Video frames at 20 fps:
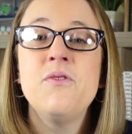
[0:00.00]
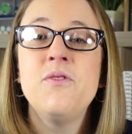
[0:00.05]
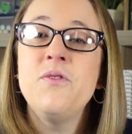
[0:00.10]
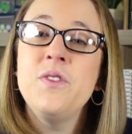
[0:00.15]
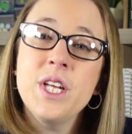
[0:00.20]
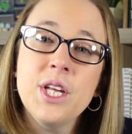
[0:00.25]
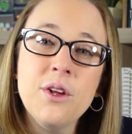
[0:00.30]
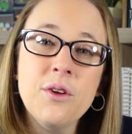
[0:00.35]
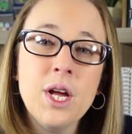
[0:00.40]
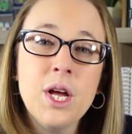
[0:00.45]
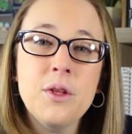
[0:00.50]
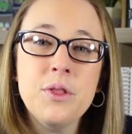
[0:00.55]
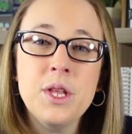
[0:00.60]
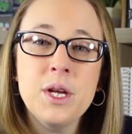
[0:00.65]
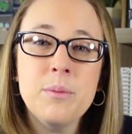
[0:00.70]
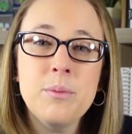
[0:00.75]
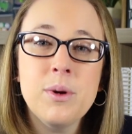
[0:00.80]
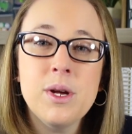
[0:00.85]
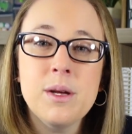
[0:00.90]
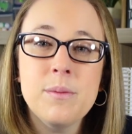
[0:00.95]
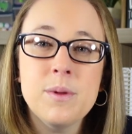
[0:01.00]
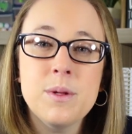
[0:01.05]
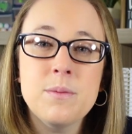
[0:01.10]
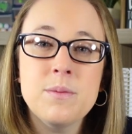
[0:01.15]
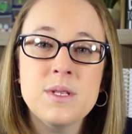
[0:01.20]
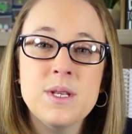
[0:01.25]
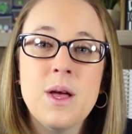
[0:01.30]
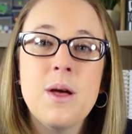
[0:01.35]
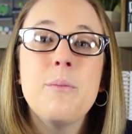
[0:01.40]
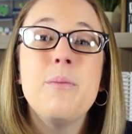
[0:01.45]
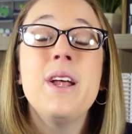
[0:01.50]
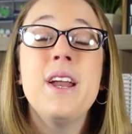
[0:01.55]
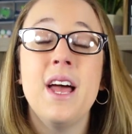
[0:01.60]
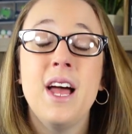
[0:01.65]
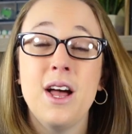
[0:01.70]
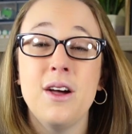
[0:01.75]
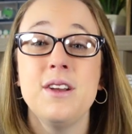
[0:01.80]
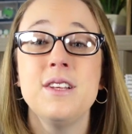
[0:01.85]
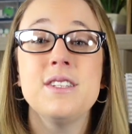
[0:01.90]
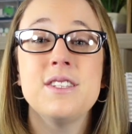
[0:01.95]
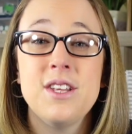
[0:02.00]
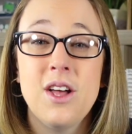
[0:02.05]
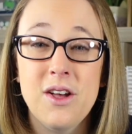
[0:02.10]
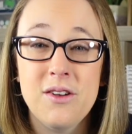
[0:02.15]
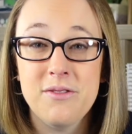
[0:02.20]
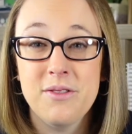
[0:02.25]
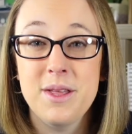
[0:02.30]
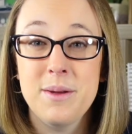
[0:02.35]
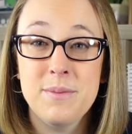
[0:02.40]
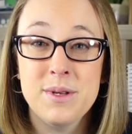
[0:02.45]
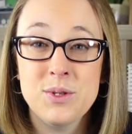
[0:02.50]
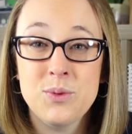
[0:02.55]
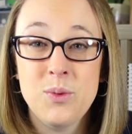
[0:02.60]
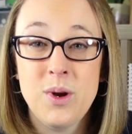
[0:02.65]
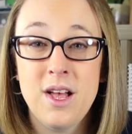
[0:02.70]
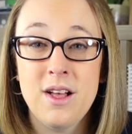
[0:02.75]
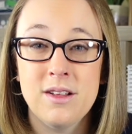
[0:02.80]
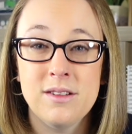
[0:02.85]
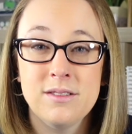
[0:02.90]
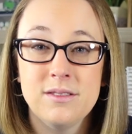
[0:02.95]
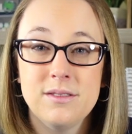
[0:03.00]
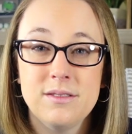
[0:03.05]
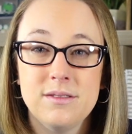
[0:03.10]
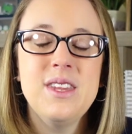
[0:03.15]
figure out their problems, but how to solve them as well.